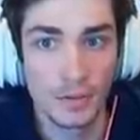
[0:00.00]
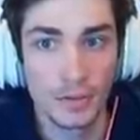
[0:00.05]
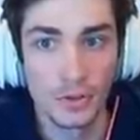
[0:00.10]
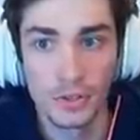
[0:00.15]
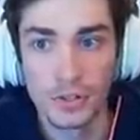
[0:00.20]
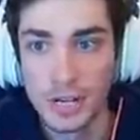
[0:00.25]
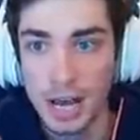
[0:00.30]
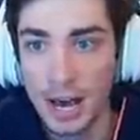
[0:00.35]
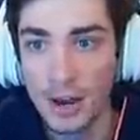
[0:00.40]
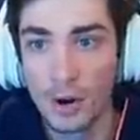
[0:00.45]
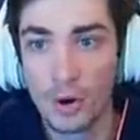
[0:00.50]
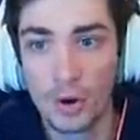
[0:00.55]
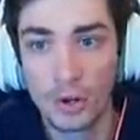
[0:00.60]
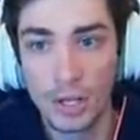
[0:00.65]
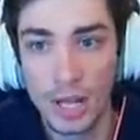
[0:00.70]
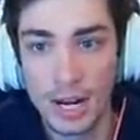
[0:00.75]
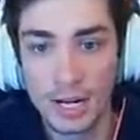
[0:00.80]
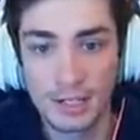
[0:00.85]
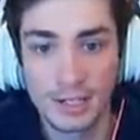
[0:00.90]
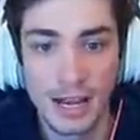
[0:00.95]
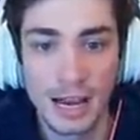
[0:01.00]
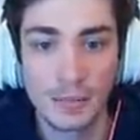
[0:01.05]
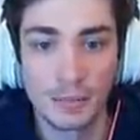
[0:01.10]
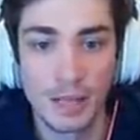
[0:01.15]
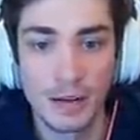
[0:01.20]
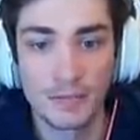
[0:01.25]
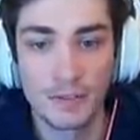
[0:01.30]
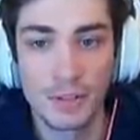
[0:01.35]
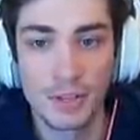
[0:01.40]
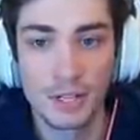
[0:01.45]
There's not a whole lot of time
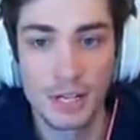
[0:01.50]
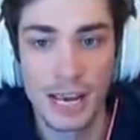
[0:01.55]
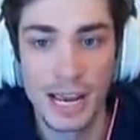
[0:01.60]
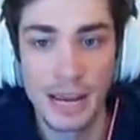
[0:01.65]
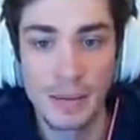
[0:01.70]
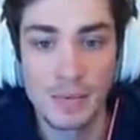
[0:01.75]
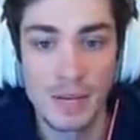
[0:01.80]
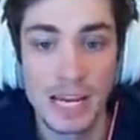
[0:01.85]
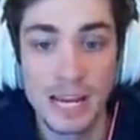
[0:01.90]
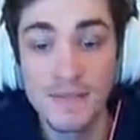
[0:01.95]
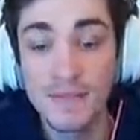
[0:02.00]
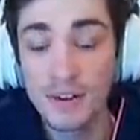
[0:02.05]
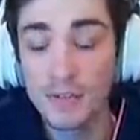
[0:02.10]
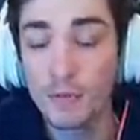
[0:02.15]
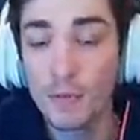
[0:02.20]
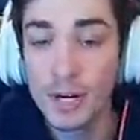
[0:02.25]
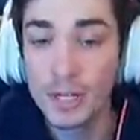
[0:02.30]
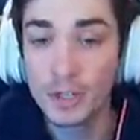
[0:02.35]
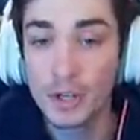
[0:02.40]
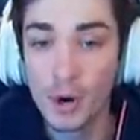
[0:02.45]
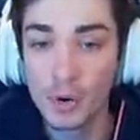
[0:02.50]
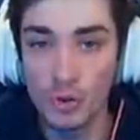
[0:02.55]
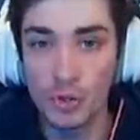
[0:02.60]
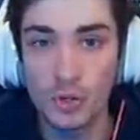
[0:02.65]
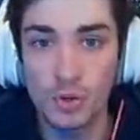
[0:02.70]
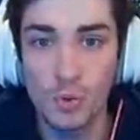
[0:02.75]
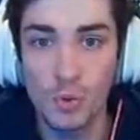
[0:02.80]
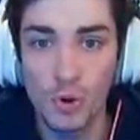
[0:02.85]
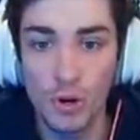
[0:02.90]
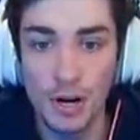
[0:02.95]
left in the game. Even if we don't
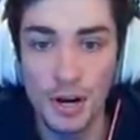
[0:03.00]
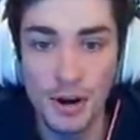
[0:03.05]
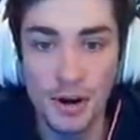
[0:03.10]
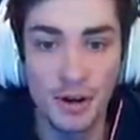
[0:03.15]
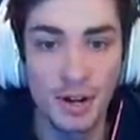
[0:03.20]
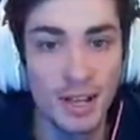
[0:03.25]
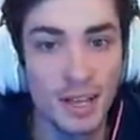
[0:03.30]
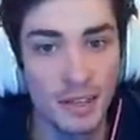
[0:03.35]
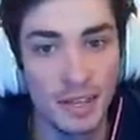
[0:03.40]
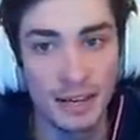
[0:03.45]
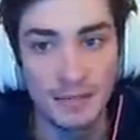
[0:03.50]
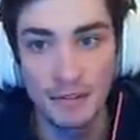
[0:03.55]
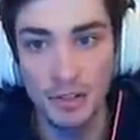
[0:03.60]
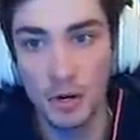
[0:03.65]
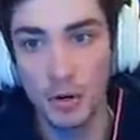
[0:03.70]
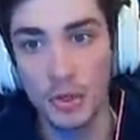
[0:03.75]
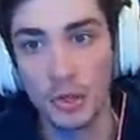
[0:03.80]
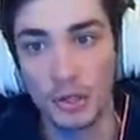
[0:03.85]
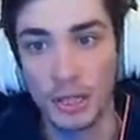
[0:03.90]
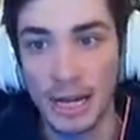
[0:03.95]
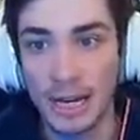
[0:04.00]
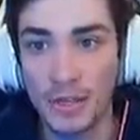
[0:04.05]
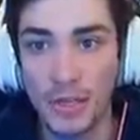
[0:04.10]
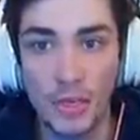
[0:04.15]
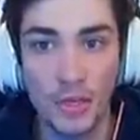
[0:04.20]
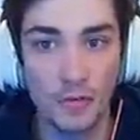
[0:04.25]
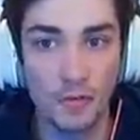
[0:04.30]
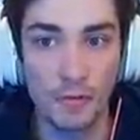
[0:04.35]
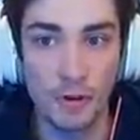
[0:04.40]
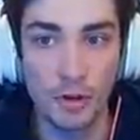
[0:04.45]
score here, they have to go the length of the